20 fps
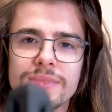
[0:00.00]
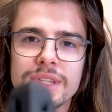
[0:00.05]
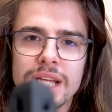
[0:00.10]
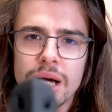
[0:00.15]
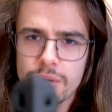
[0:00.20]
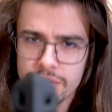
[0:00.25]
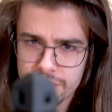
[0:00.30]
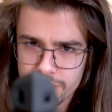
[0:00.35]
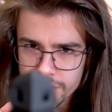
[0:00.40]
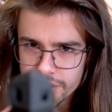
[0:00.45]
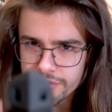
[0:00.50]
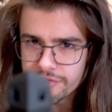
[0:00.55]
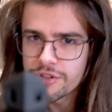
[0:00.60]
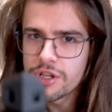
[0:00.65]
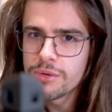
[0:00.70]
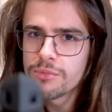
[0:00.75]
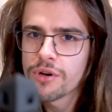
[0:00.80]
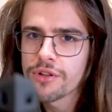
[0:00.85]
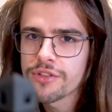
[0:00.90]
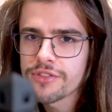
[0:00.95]
Now I've got a
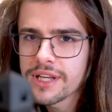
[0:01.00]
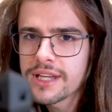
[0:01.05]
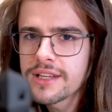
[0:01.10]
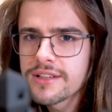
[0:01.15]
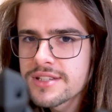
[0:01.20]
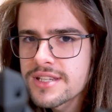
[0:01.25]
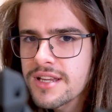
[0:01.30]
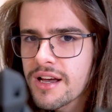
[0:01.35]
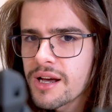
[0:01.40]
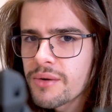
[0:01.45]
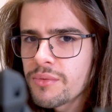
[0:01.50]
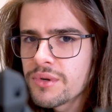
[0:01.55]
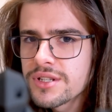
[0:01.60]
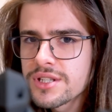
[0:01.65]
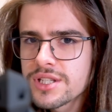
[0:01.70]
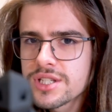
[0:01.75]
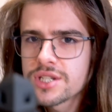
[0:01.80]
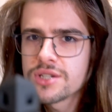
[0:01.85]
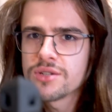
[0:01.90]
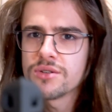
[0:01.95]
few more things I
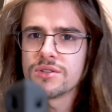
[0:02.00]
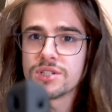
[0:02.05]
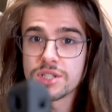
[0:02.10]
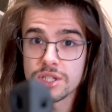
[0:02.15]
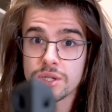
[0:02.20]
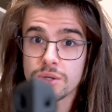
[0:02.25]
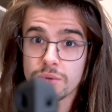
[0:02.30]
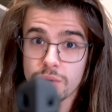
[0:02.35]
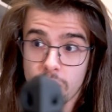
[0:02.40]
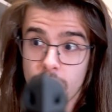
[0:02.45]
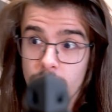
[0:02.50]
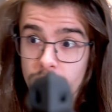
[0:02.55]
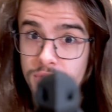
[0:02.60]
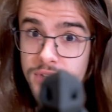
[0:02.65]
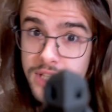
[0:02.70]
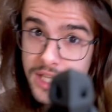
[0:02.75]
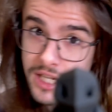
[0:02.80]
want to do on the